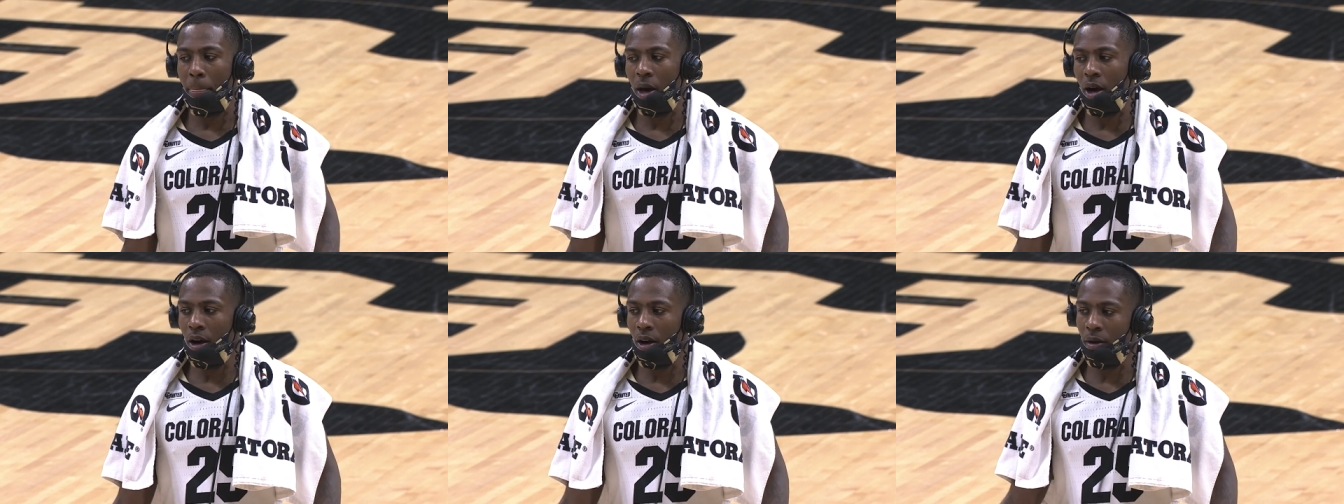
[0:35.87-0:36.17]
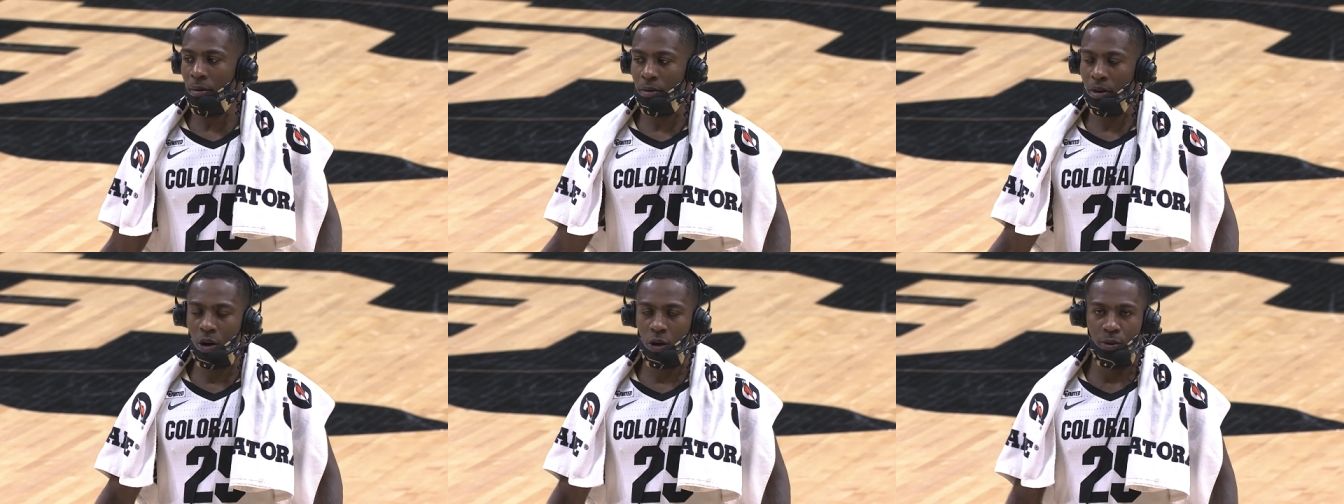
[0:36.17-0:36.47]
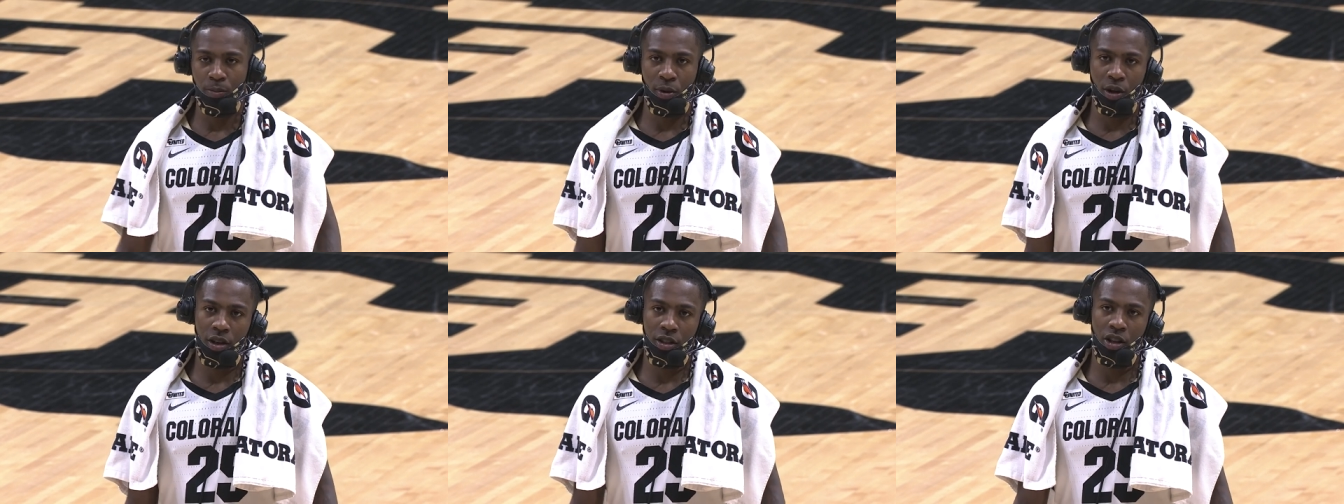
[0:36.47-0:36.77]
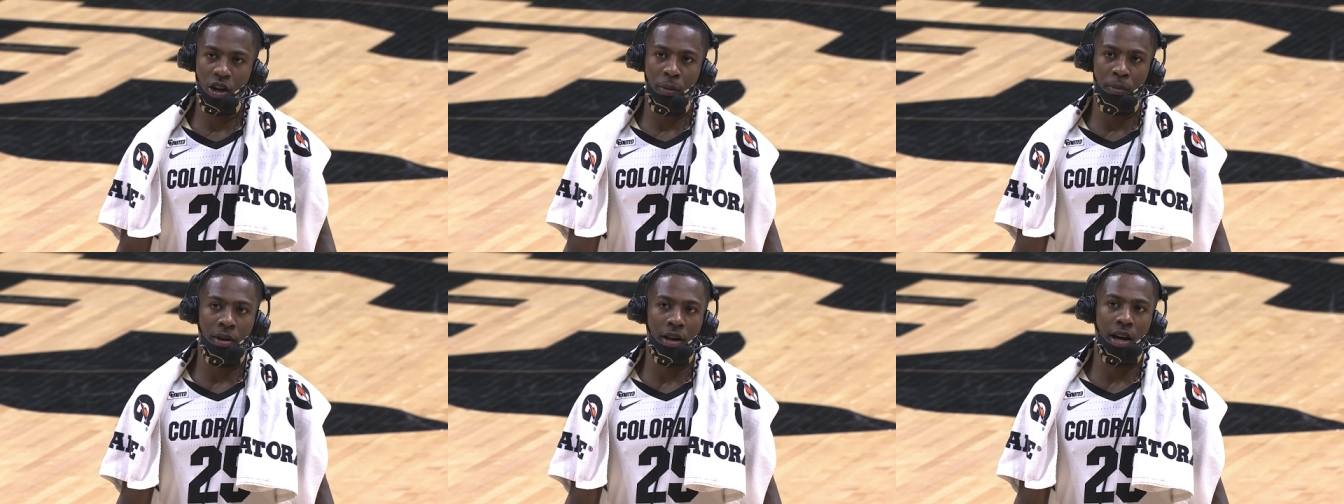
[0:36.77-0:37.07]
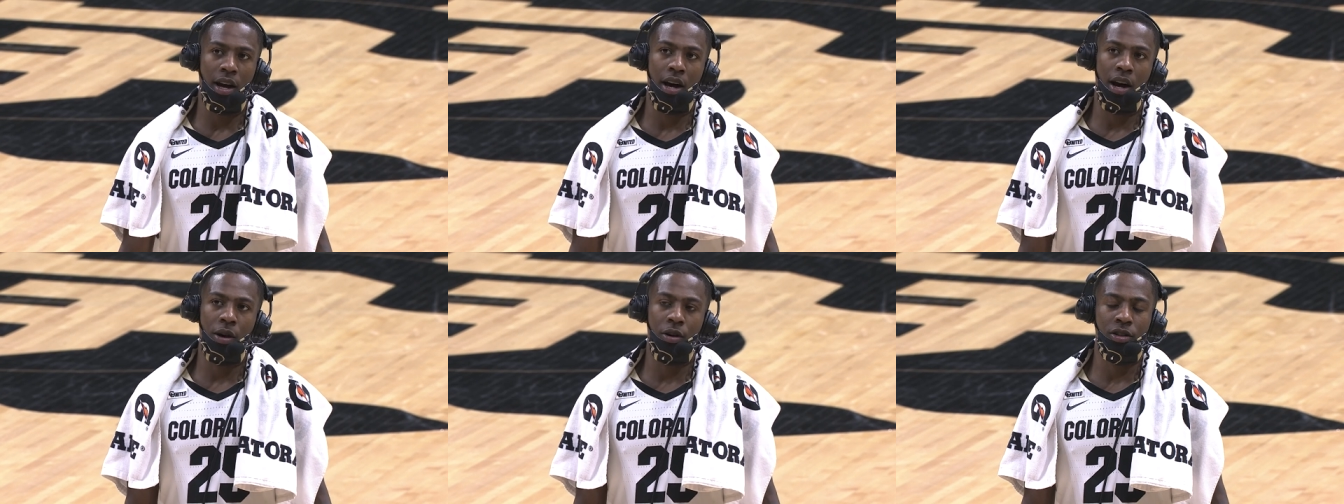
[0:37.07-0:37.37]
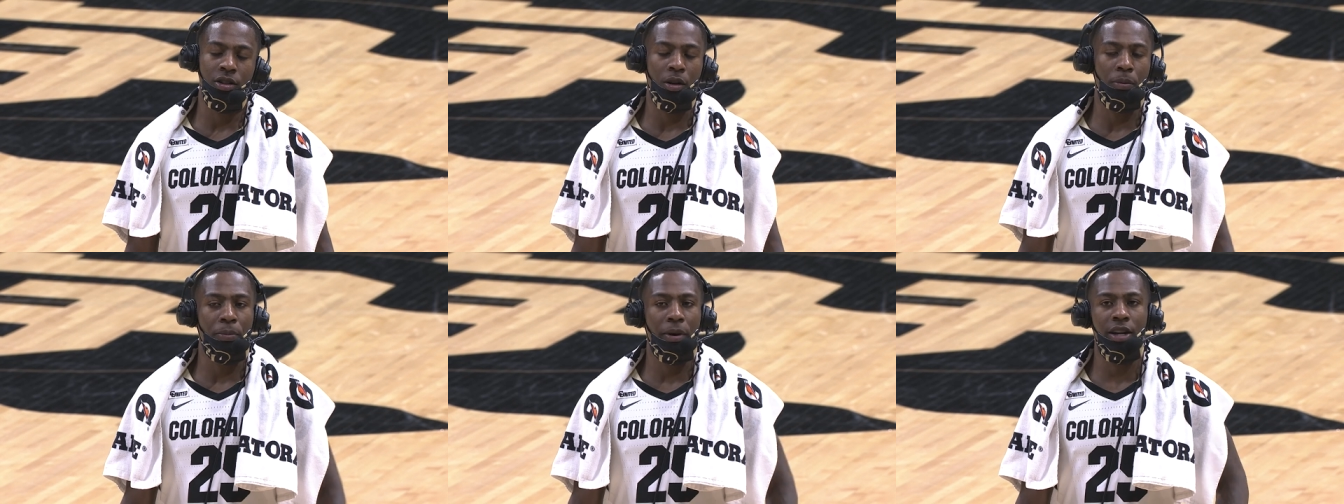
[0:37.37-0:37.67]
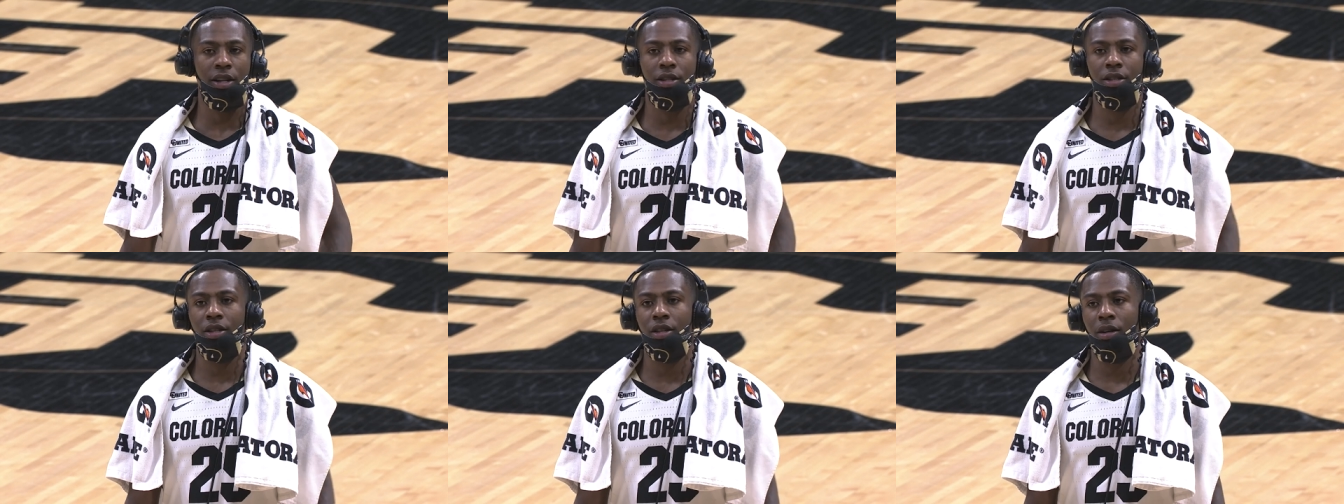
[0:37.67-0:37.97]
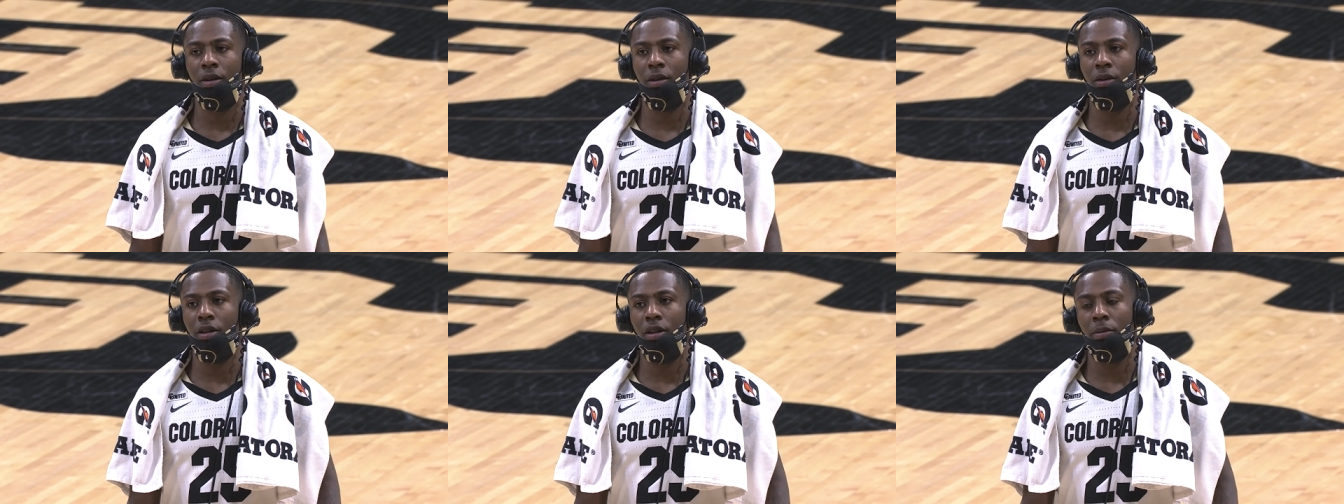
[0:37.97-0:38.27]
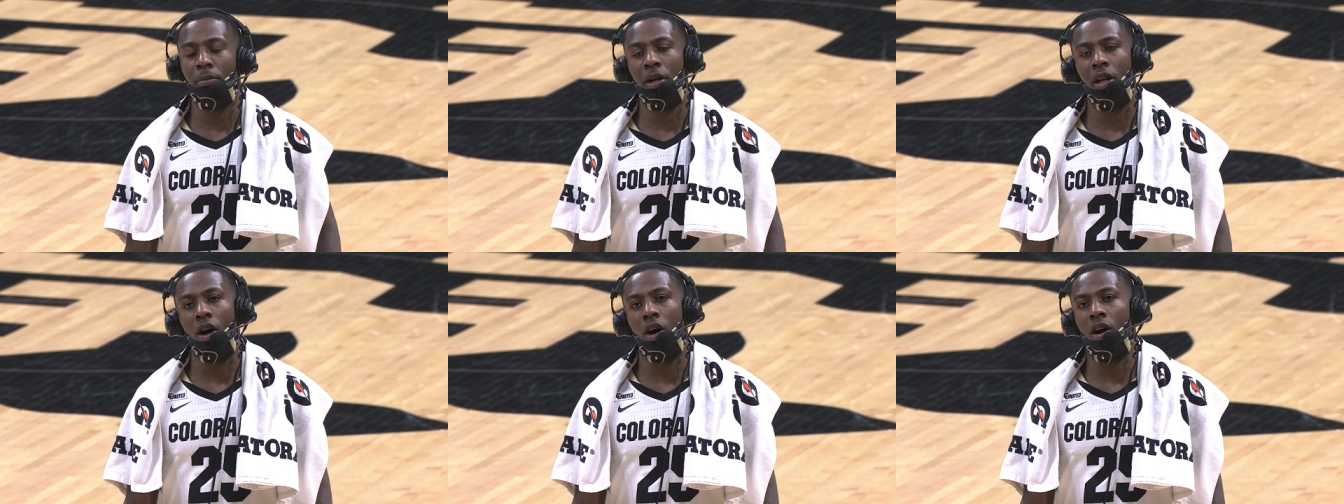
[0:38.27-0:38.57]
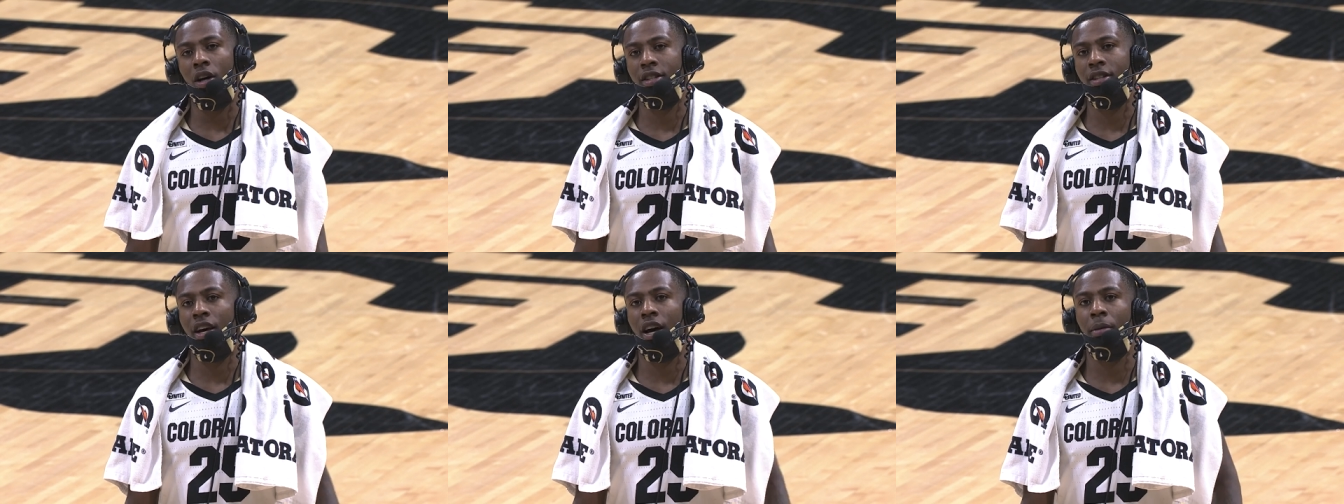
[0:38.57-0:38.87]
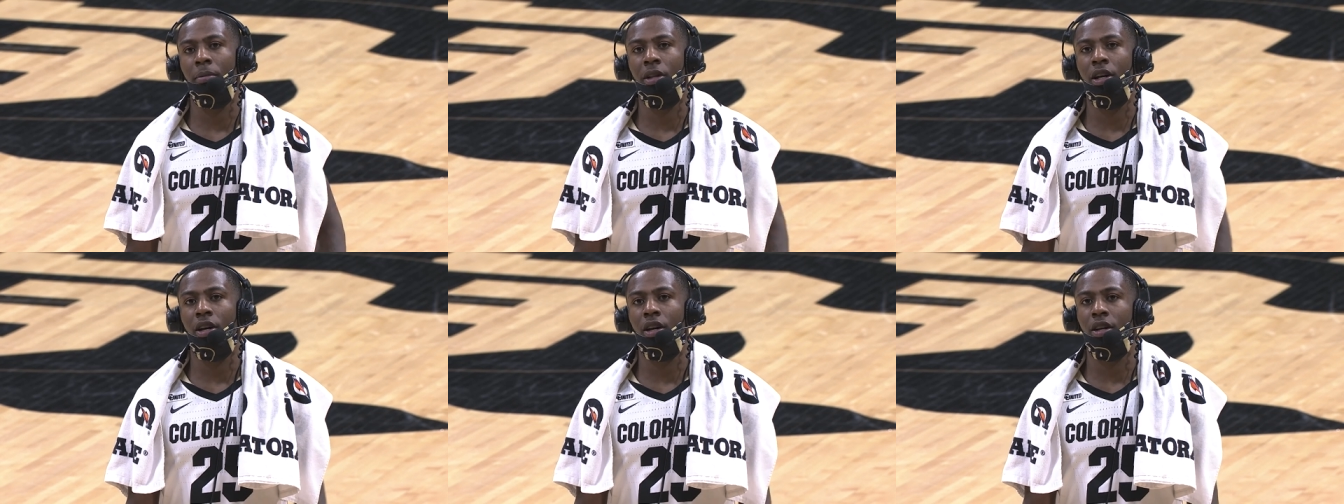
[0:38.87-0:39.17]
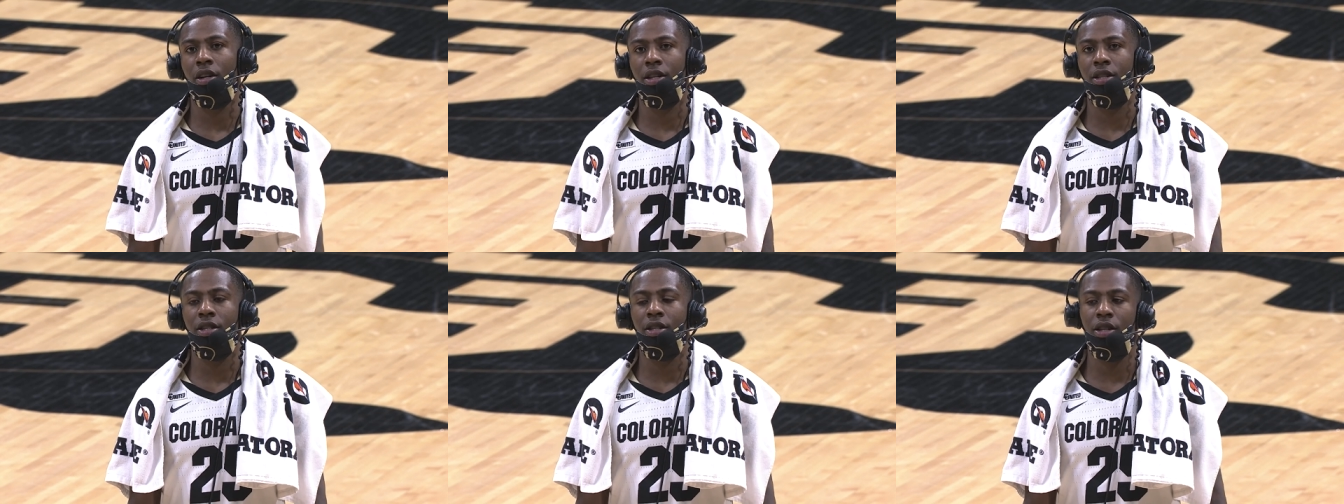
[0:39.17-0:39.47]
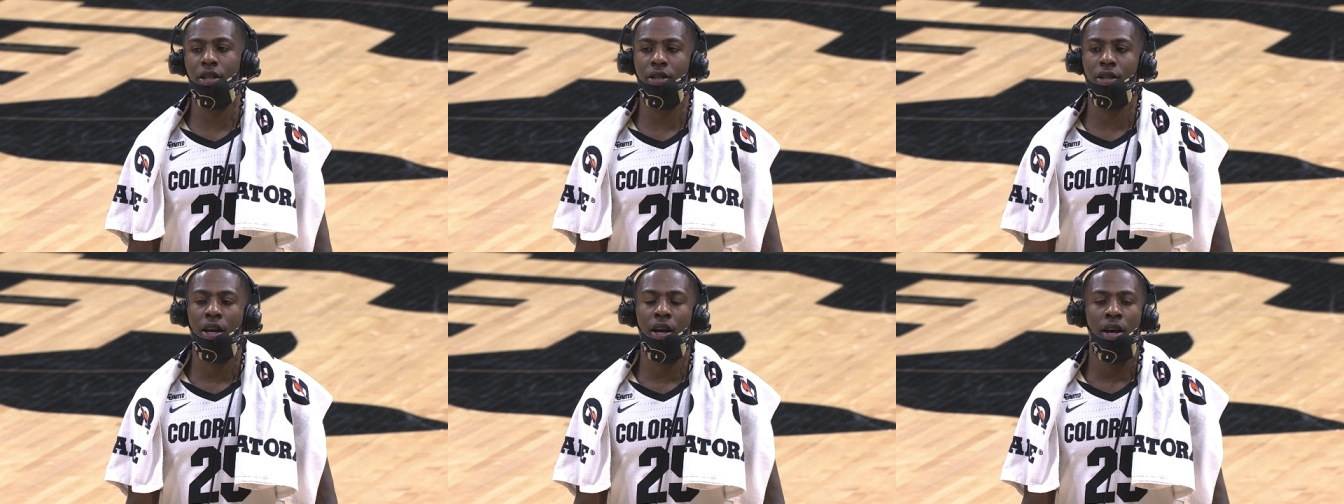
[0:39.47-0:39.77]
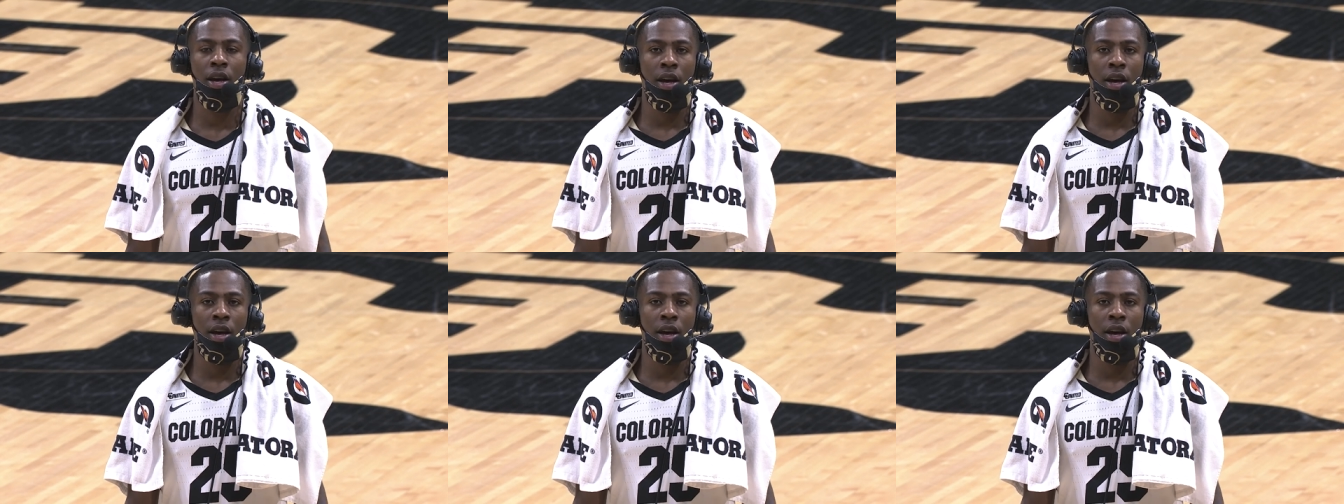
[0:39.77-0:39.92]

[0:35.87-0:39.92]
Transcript: um, Coach Boyle told me I was on pace to, to be the all-time leader in assists